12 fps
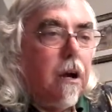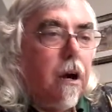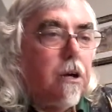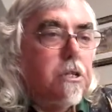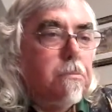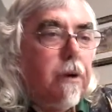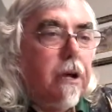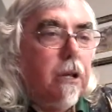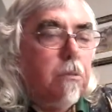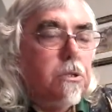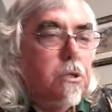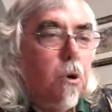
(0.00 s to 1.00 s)
Her smile
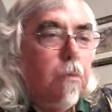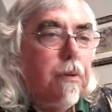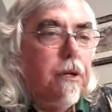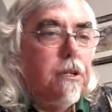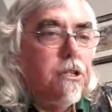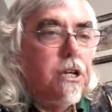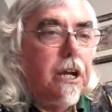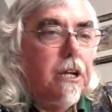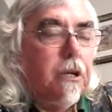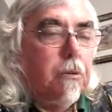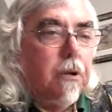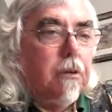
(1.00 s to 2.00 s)
was open and
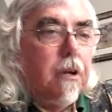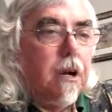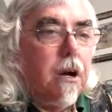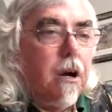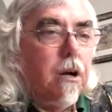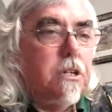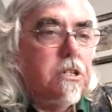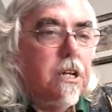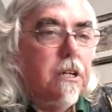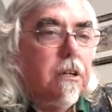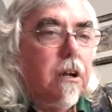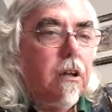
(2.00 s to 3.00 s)
genuine. Her
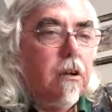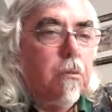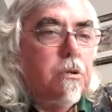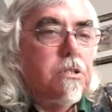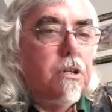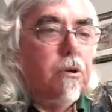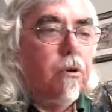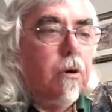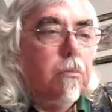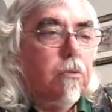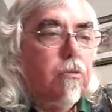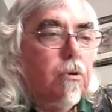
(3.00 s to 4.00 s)
skin colour was the
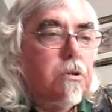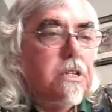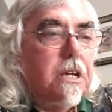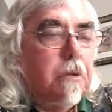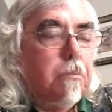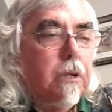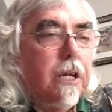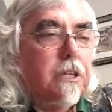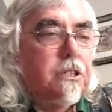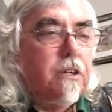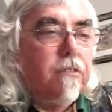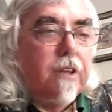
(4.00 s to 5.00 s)
normal rosy
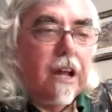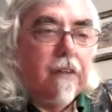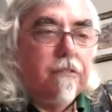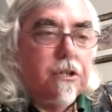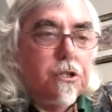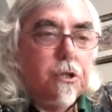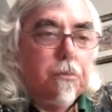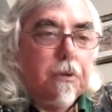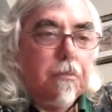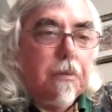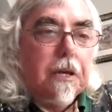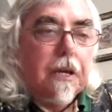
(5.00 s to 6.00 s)
complexion of an average
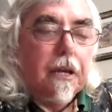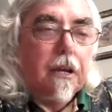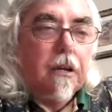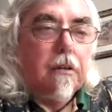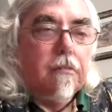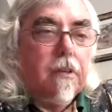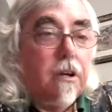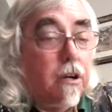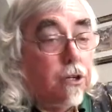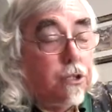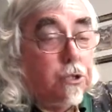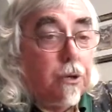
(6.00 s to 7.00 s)
human being.
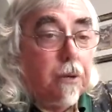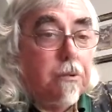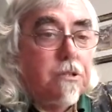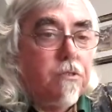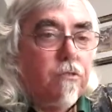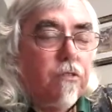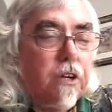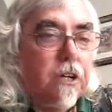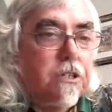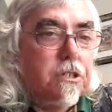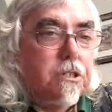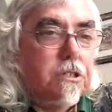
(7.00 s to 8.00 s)
Her joy was
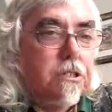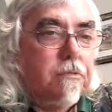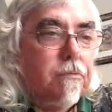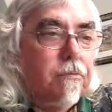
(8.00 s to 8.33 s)
infectious.